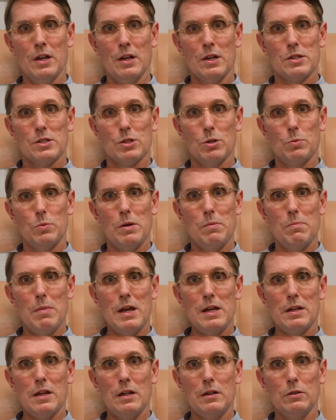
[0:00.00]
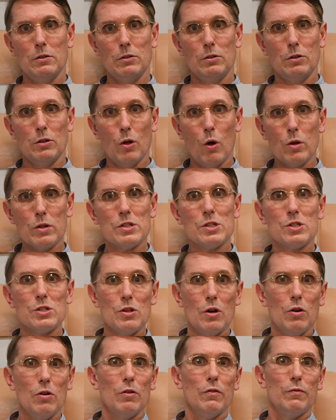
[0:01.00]
So we're making lots
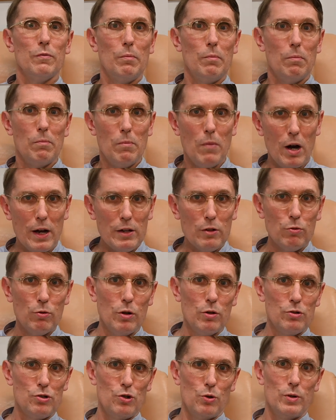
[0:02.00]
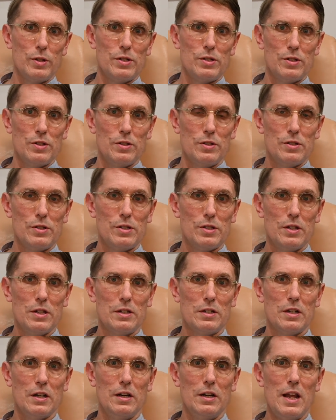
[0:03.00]
of micro choices
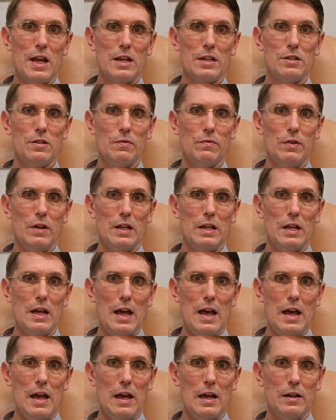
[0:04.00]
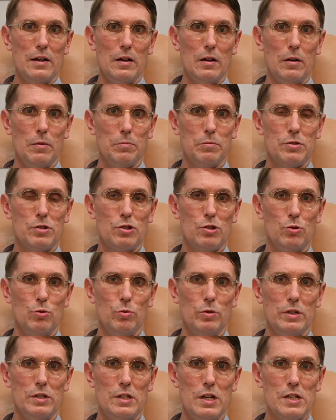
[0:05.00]
that collectively add up
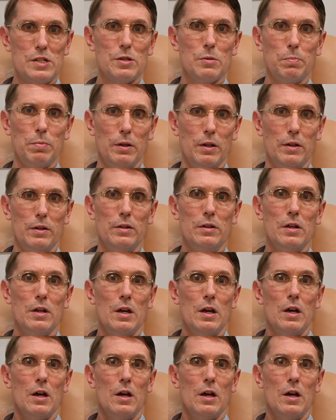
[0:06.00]
to a discipline